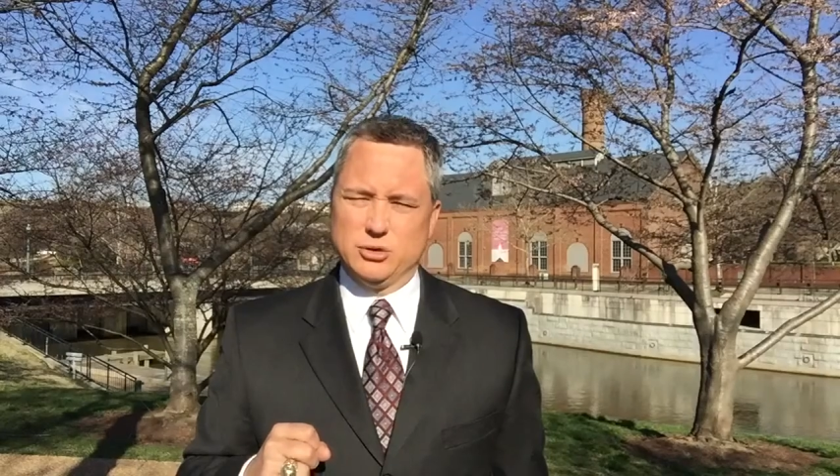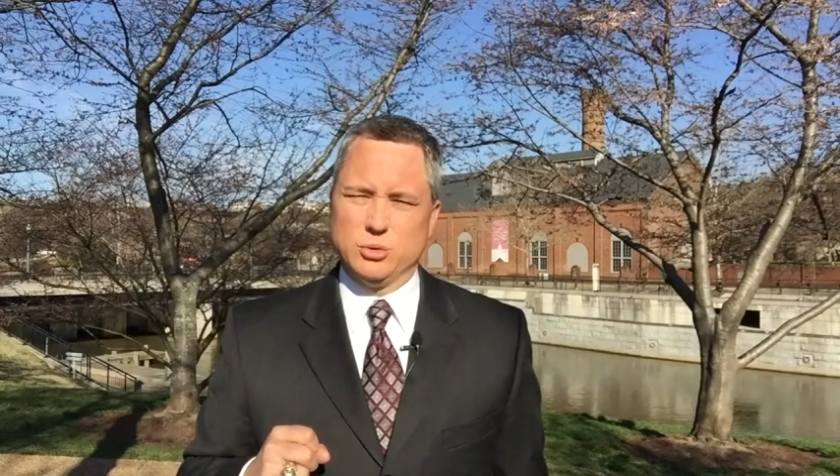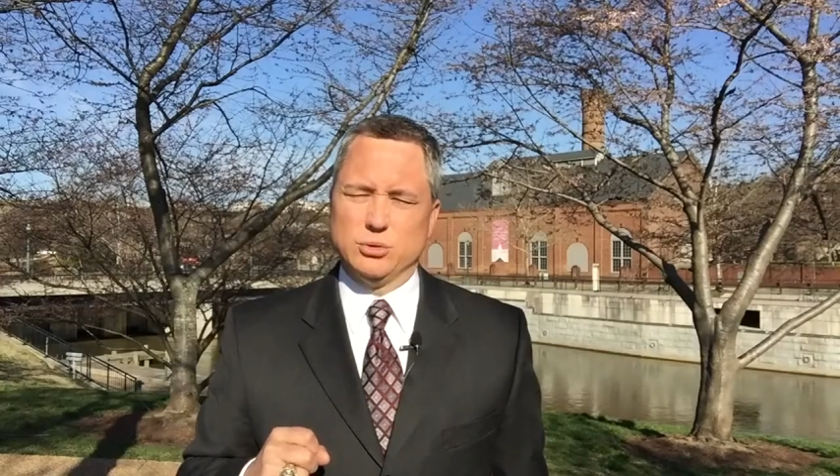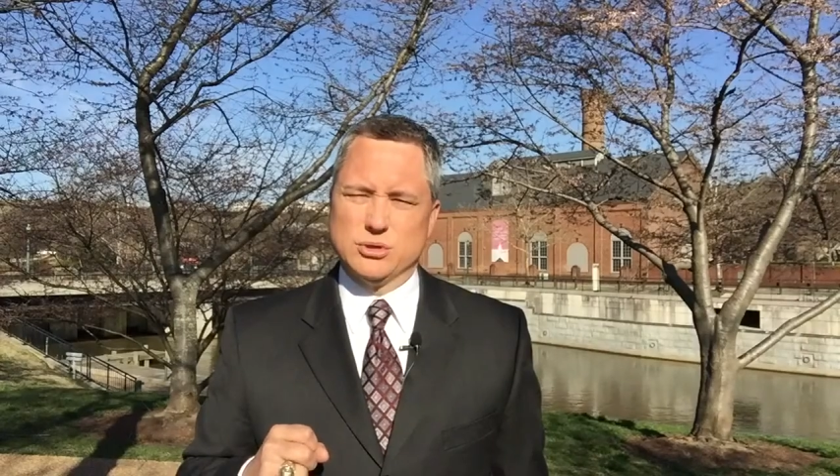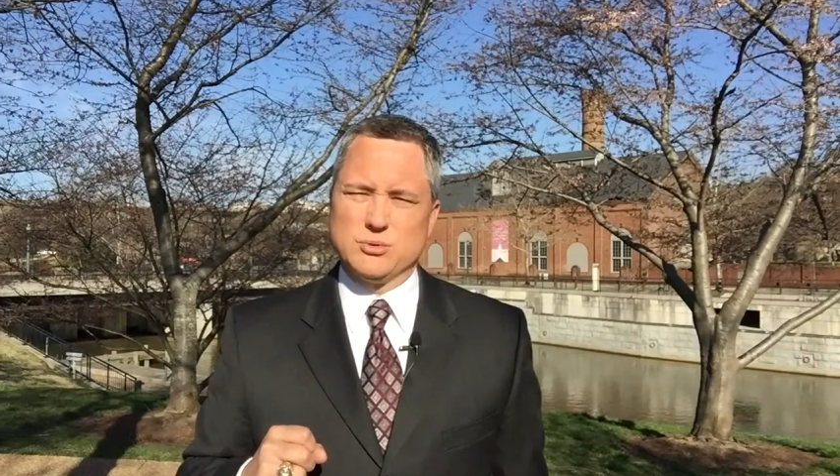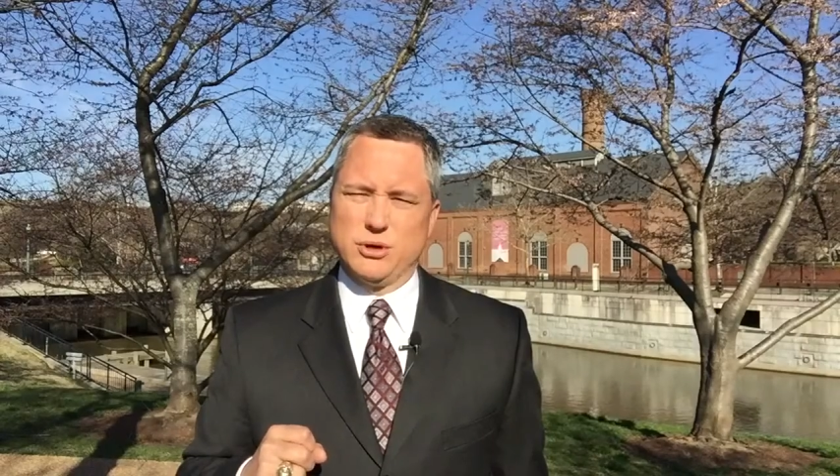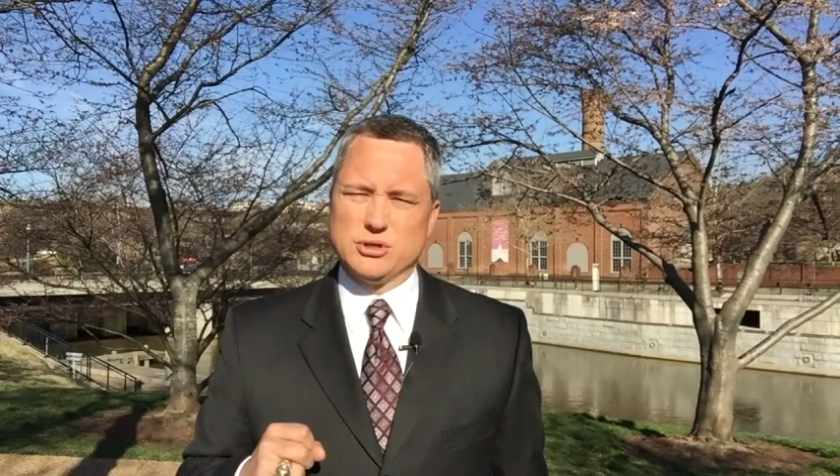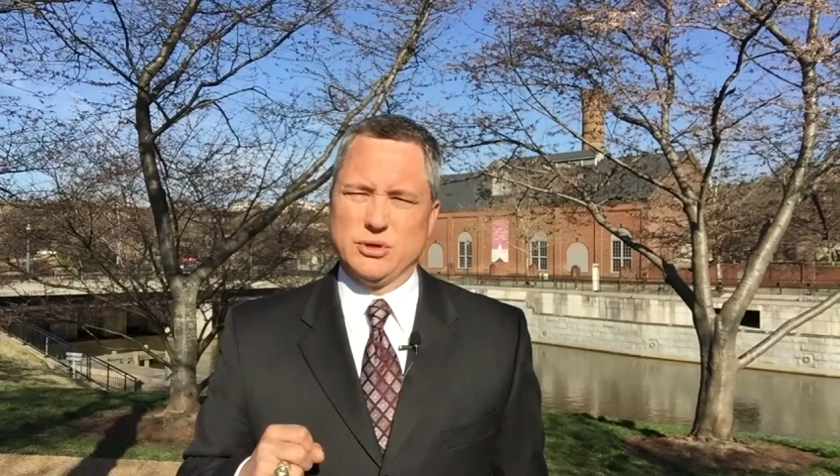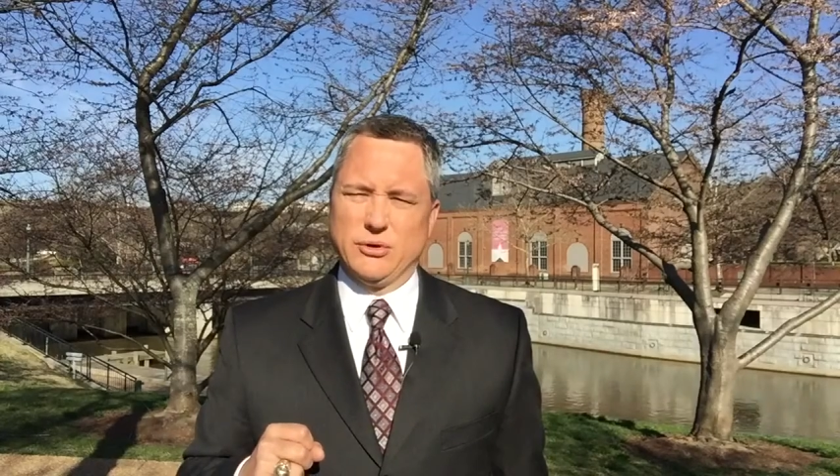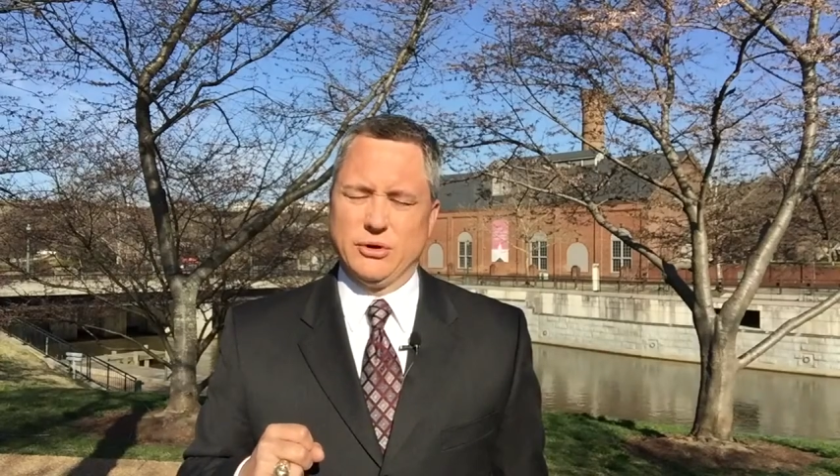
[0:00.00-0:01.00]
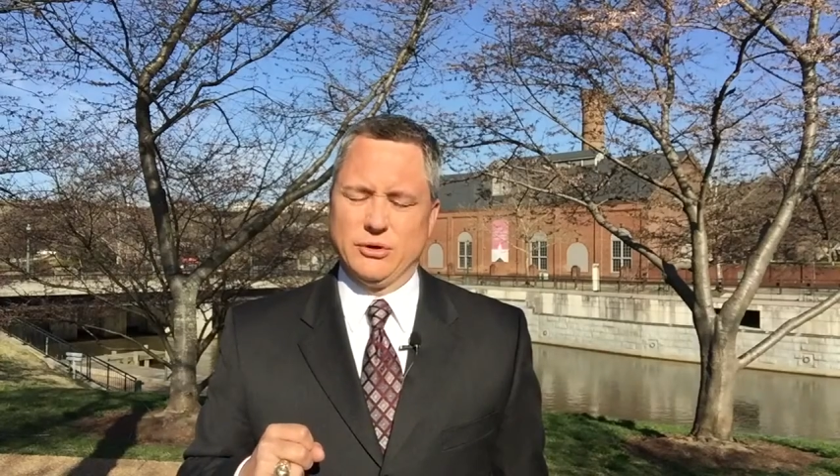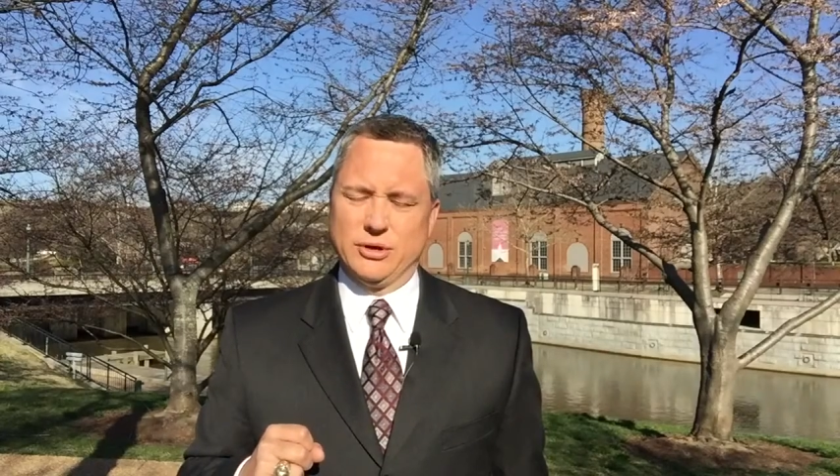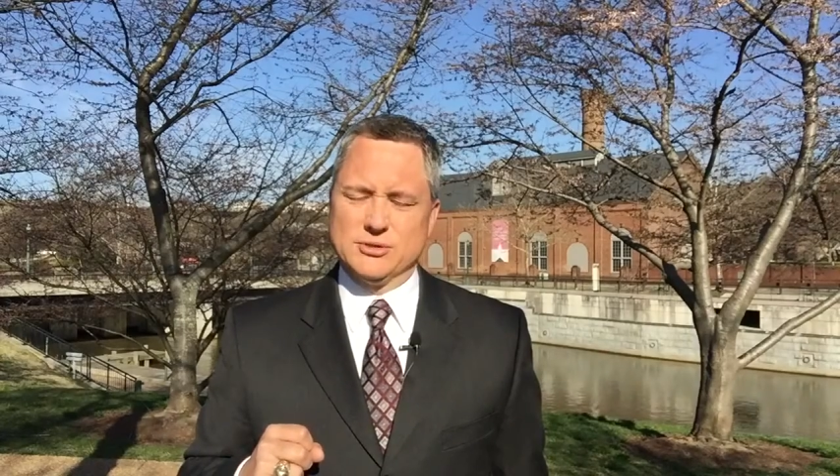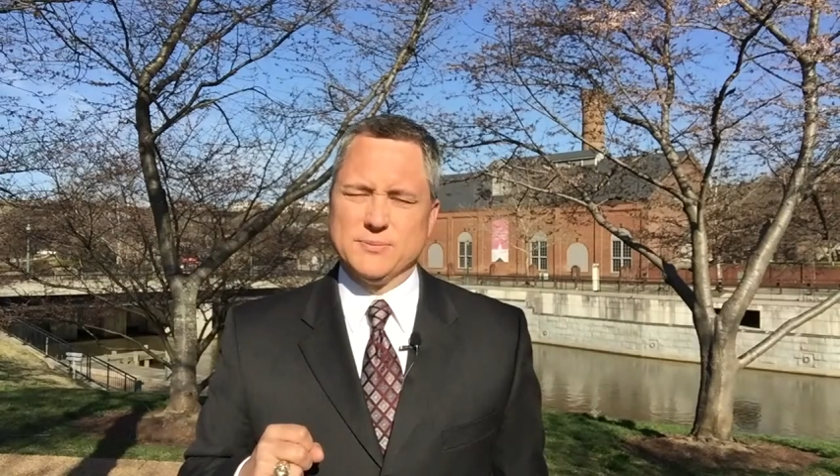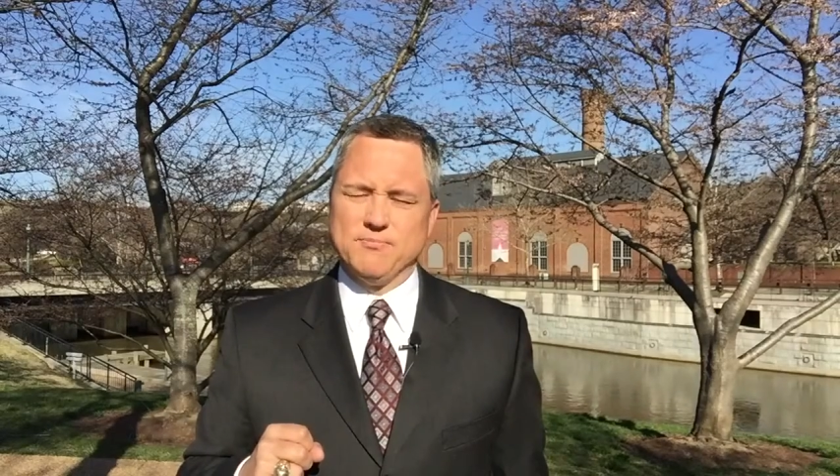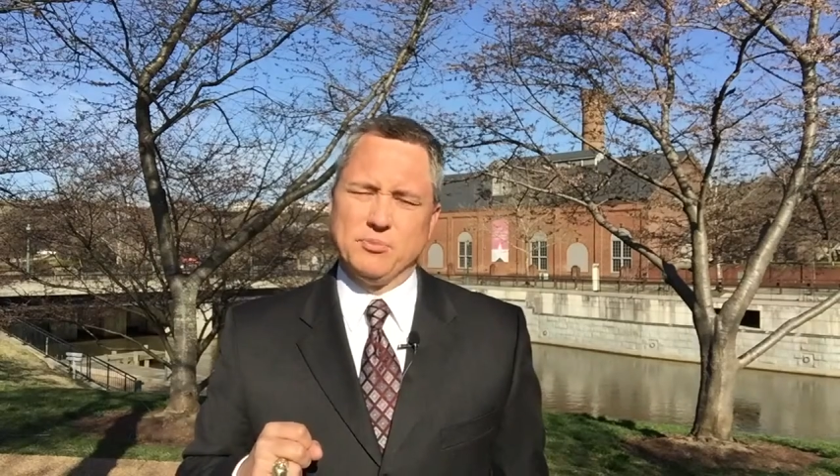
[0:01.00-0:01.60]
true discretionary earnings.